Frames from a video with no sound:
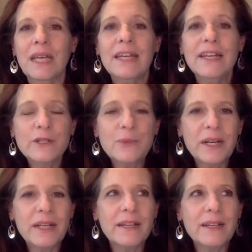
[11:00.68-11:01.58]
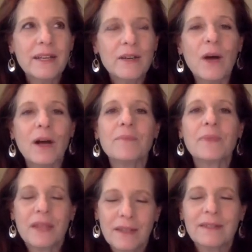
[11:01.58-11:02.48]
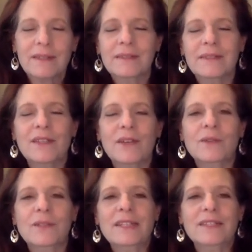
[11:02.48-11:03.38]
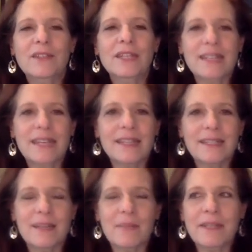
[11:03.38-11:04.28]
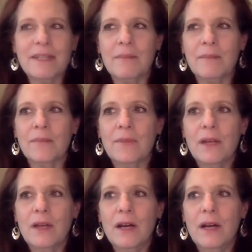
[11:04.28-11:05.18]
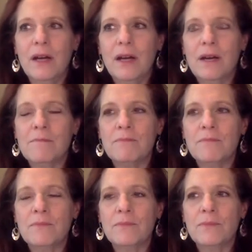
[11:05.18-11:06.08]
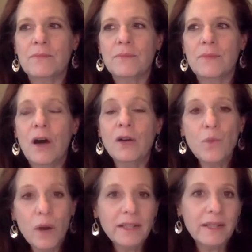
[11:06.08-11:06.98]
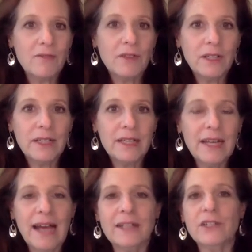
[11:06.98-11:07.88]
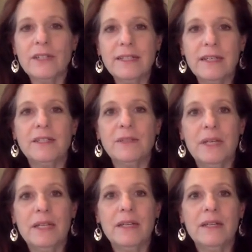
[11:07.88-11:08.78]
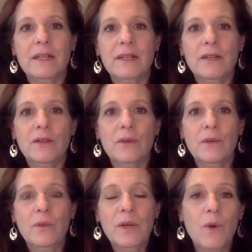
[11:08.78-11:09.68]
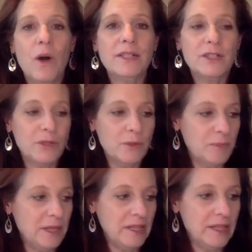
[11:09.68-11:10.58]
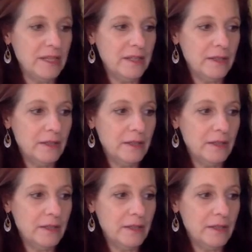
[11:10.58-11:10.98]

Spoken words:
Here's what so let's take it step by step. On one level, it actually does mean we want to be